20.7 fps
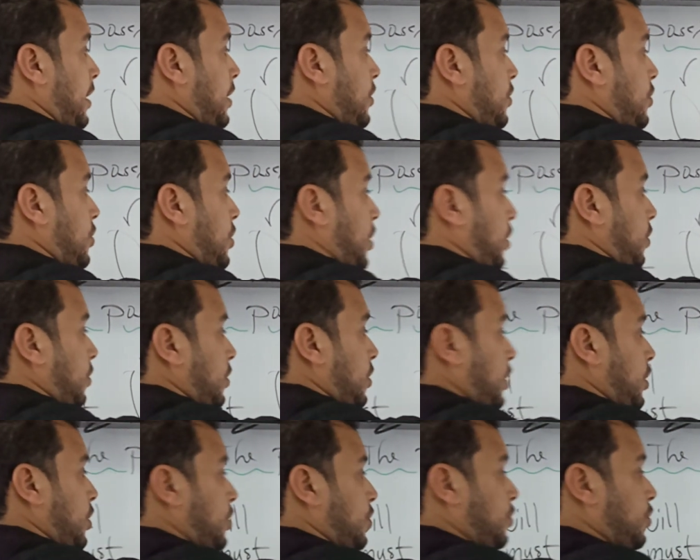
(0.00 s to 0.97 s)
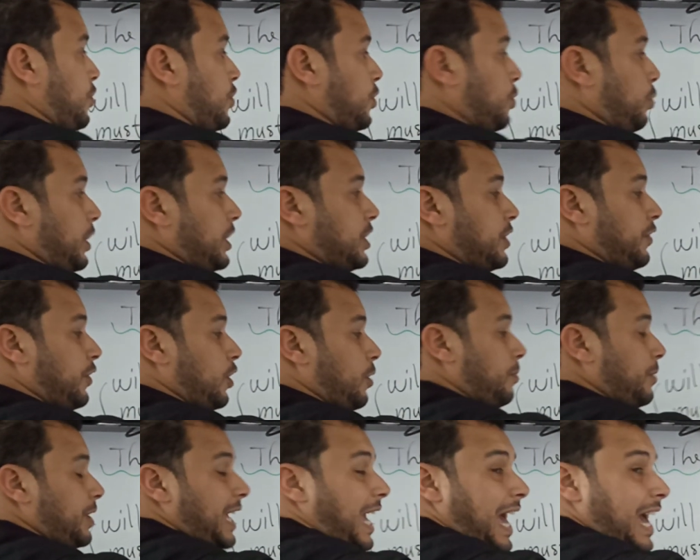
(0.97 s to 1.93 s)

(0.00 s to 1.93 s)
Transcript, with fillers: So, to switch from the